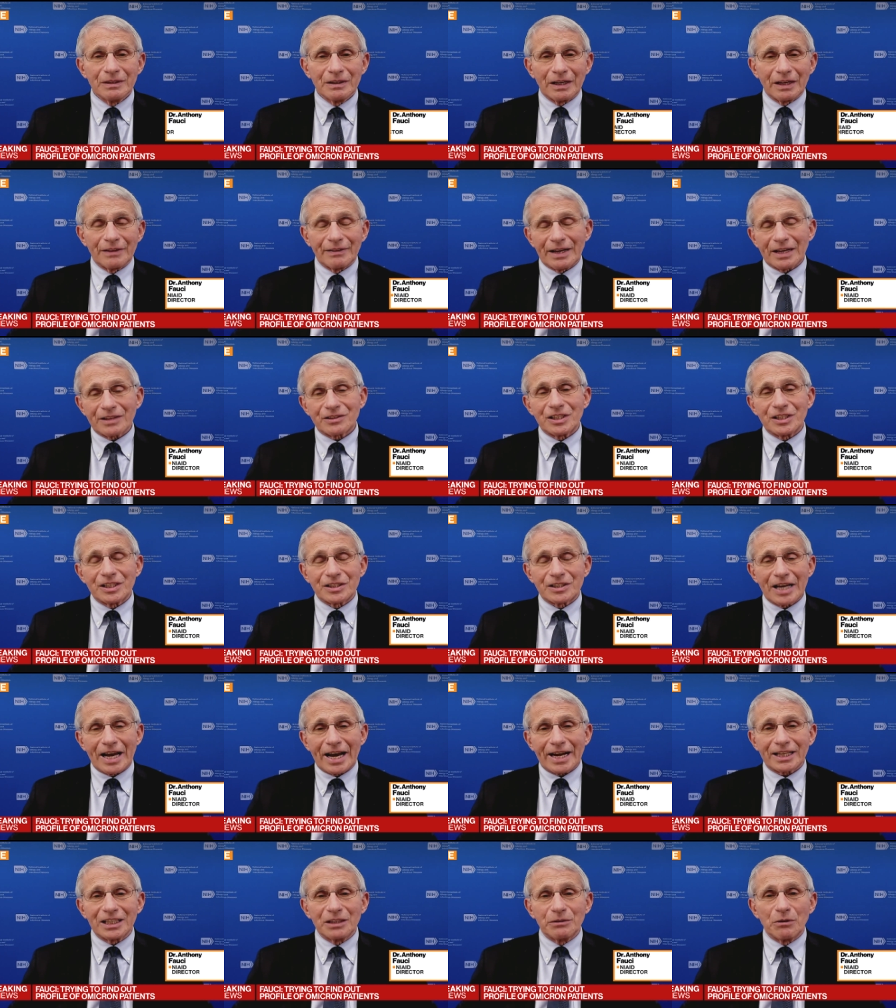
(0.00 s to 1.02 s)
And that's
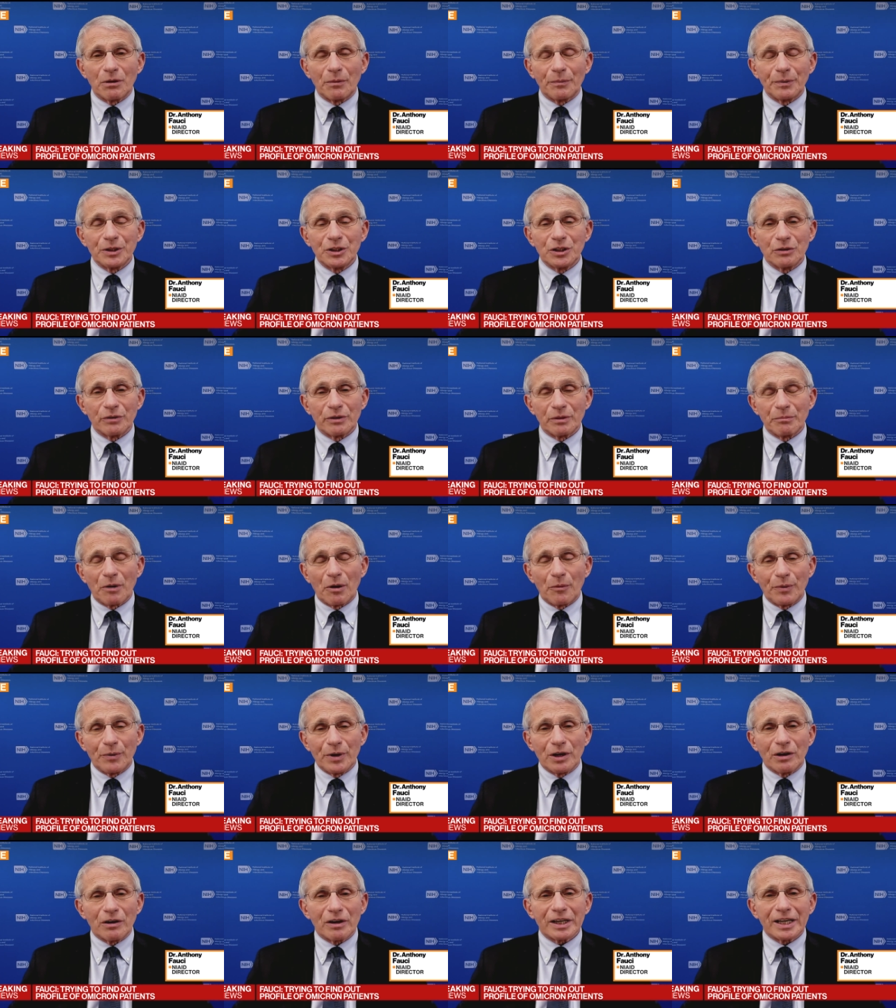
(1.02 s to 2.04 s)
exactly what we're doing. But
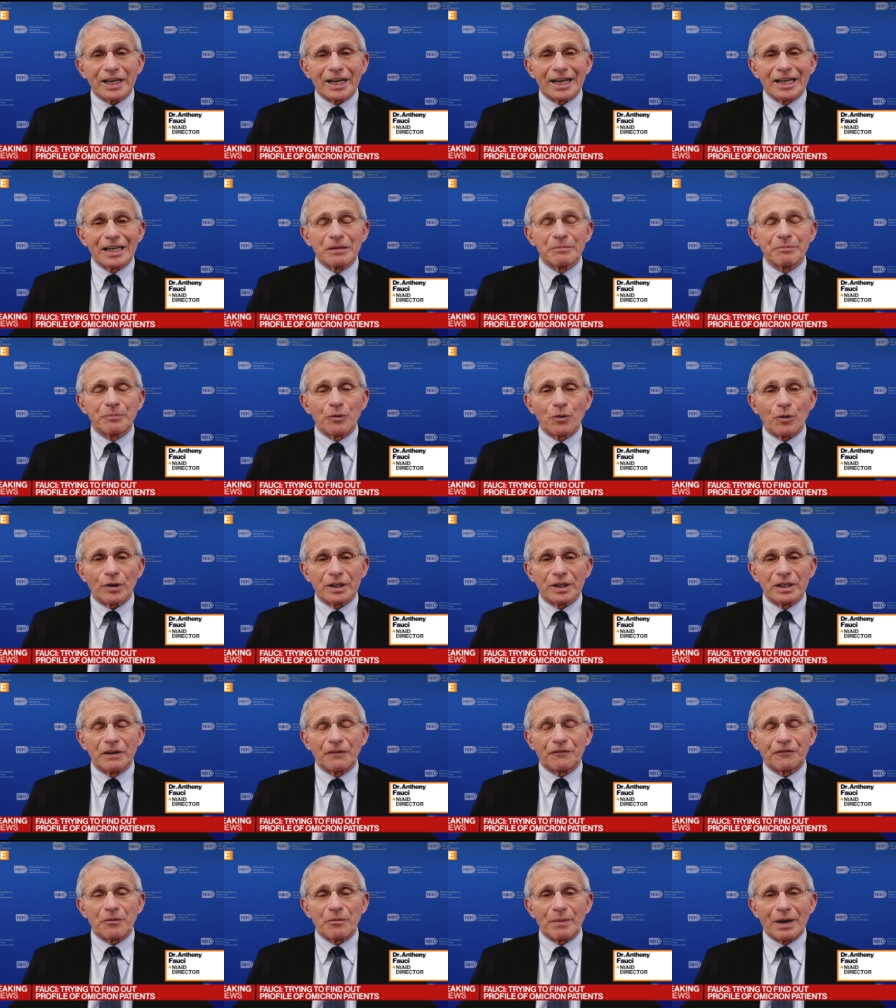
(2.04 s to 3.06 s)
we are getting important
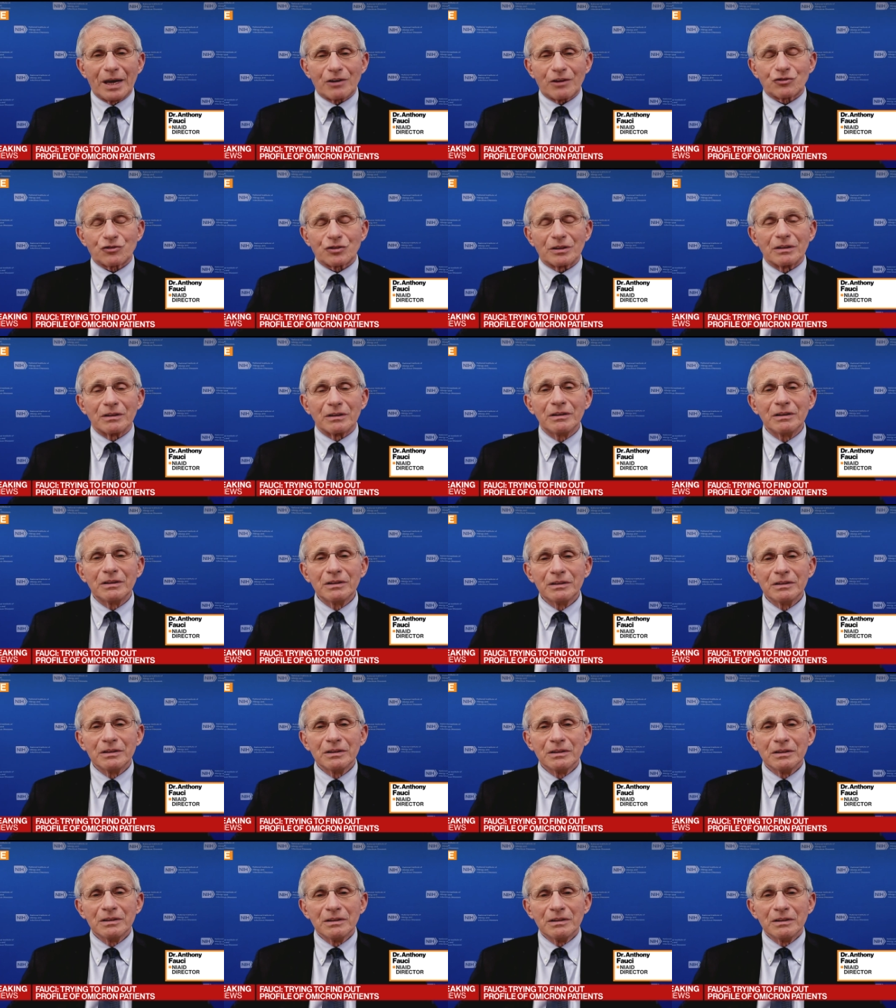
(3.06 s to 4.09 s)
information
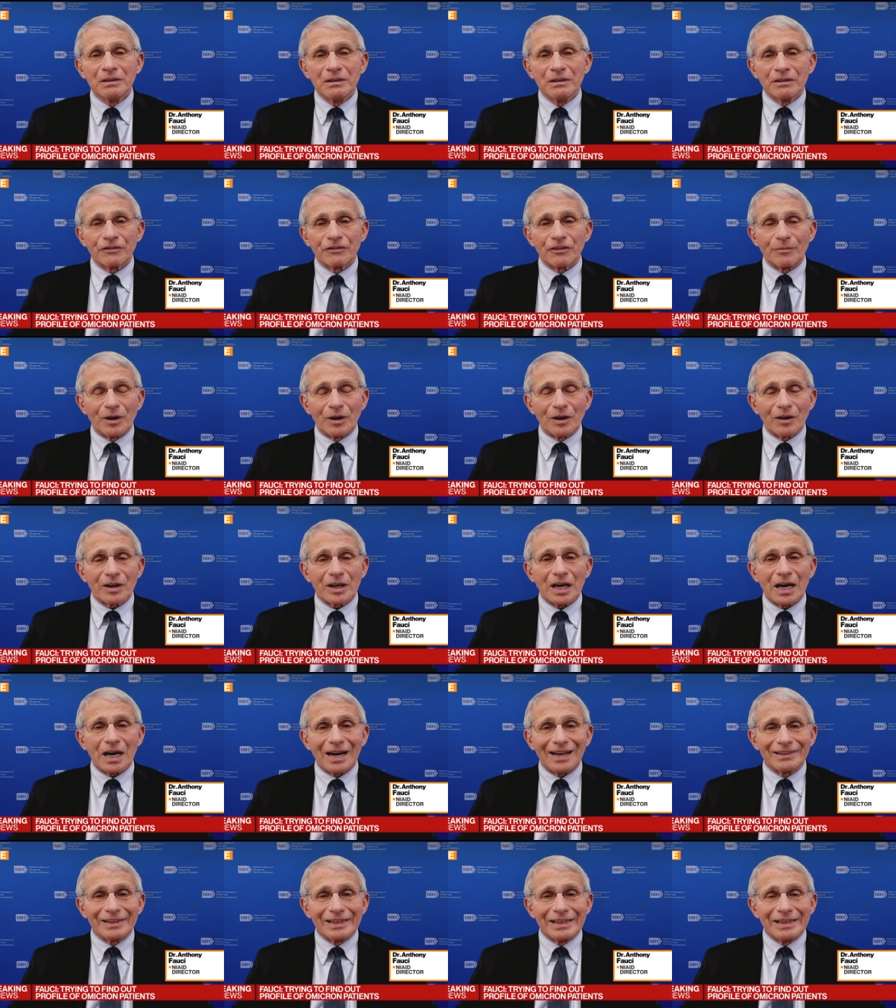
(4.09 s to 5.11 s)
from our
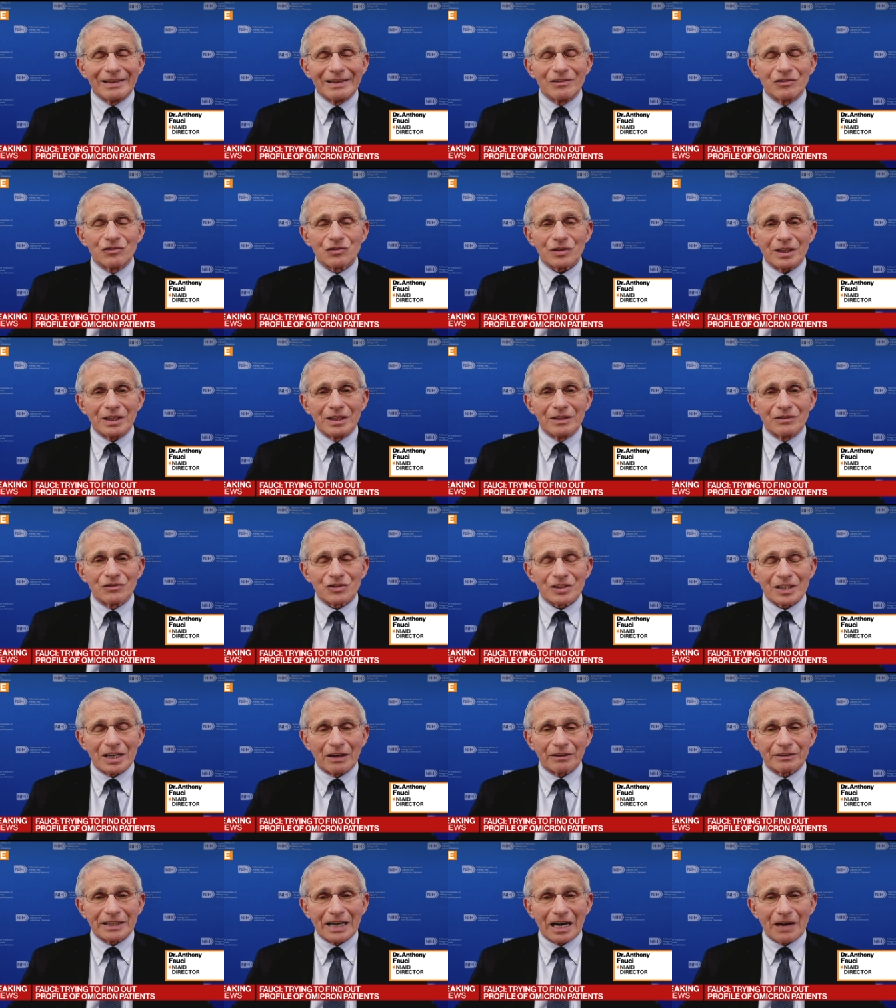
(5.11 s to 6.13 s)
colleagues in
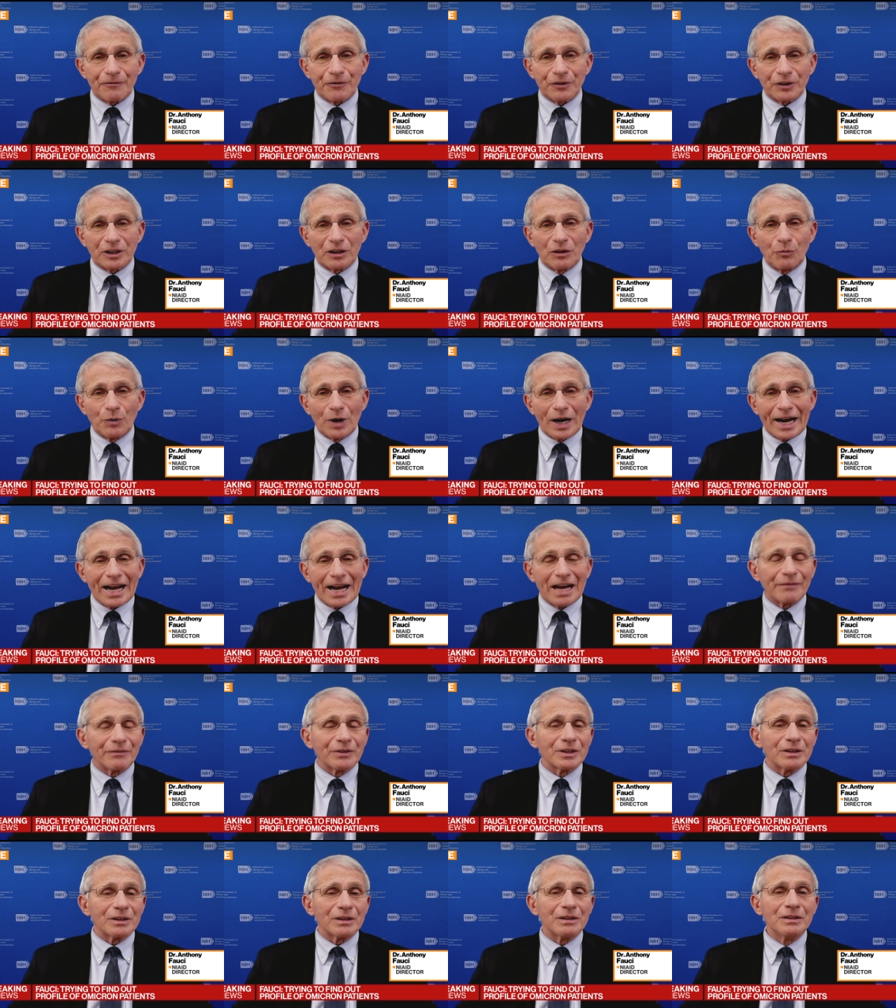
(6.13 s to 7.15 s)
South Africa. We'll
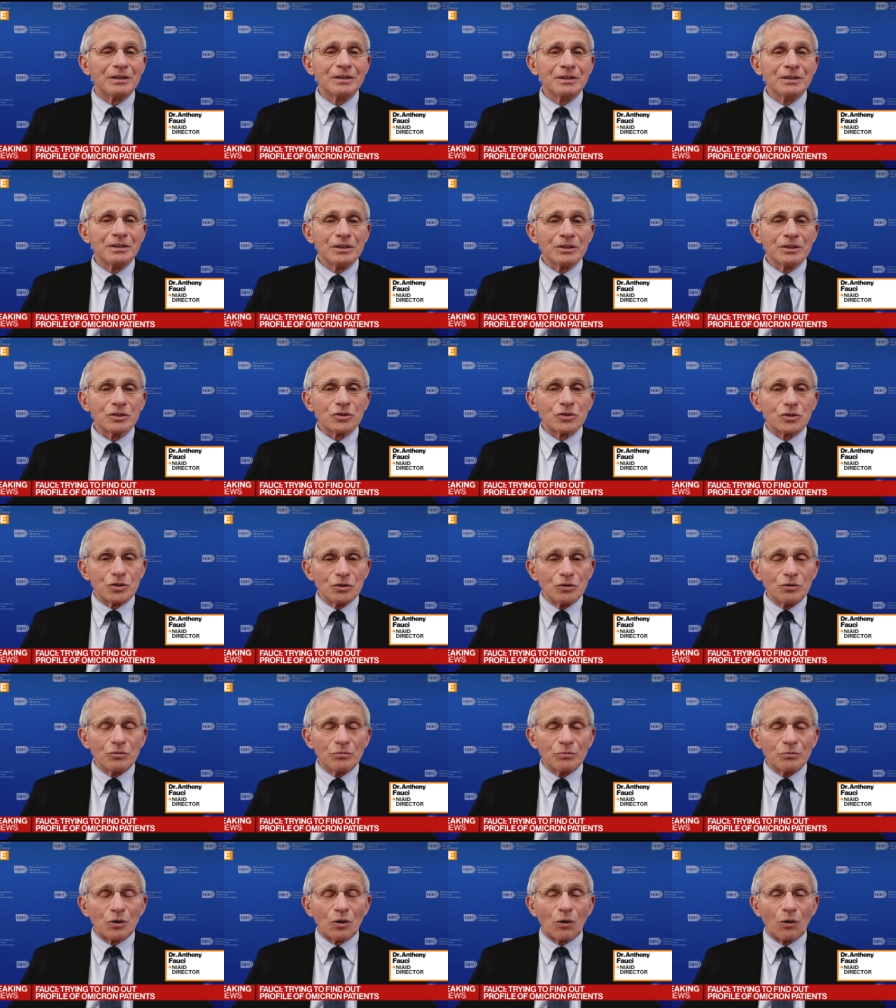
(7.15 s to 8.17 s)
have a
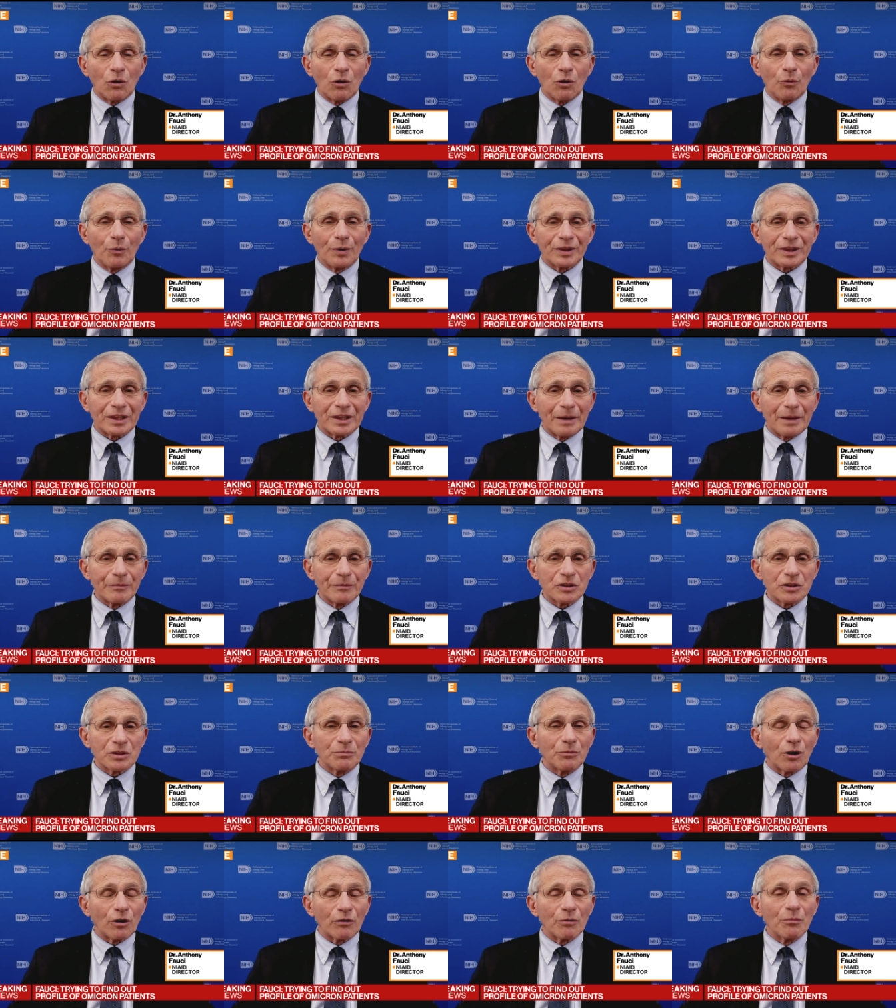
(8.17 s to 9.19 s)
Zoom call with them
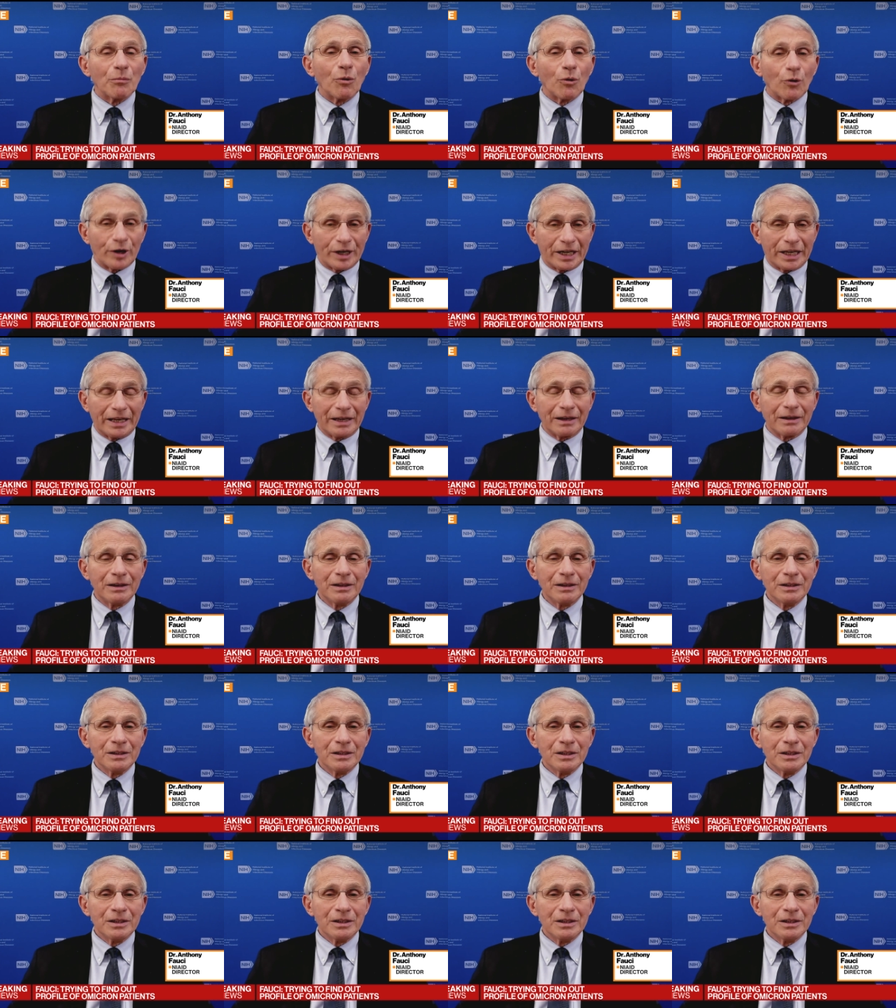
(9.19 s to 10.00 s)
tomorrow morning.